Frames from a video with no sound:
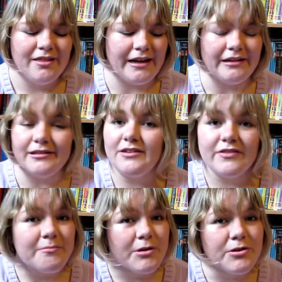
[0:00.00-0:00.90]
like a
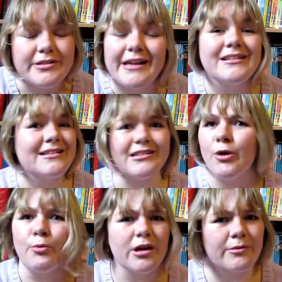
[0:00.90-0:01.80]
leave-in mousse, and it doesn't
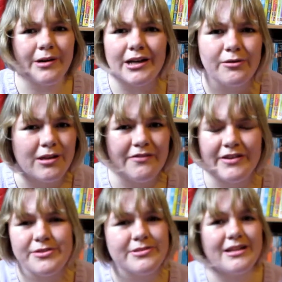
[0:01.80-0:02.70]
go weird when I go in, if
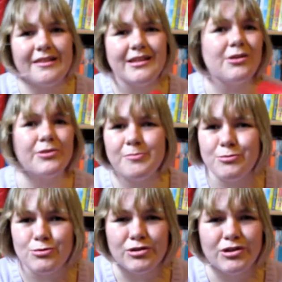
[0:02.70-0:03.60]
I use it and then go in the
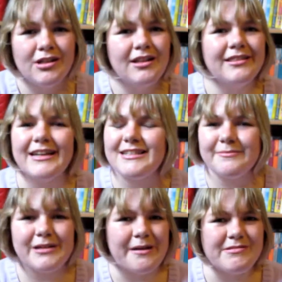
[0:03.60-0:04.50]
pool. Like,
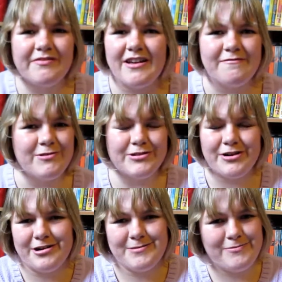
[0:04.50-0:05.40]
sometimes if I have mousse
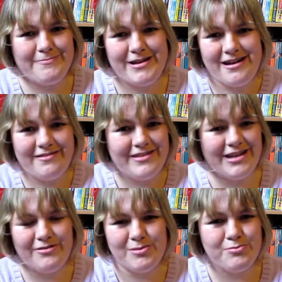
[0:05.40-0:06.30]
or hairspray in my hair and then
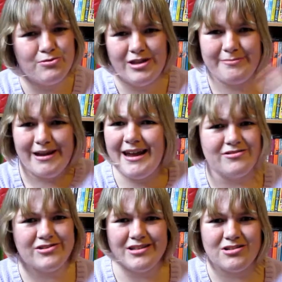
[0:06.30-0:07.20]
I go in the pool, like, my hair
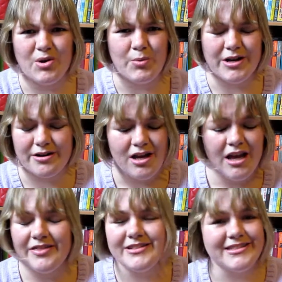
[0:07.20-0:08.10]
just gets all weird.
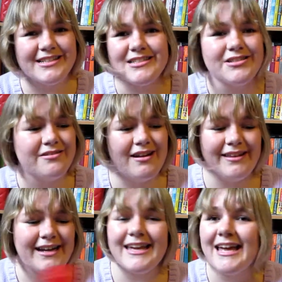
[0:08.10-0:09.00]
This doesn't do that.
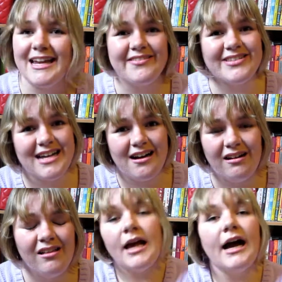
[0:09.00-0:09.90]
Like, I can't even
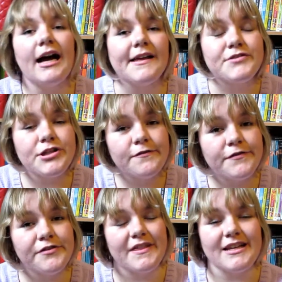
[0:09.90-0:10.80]
tell. I have two
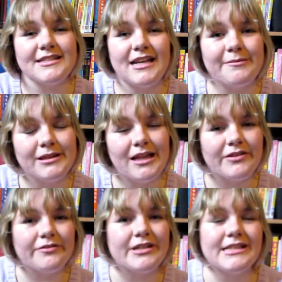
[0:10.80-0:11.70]
food things that I've been
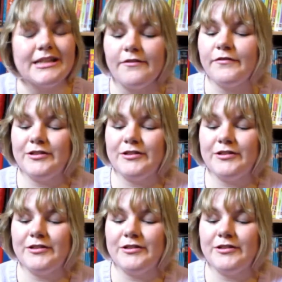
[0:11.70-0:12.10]
loving recently. The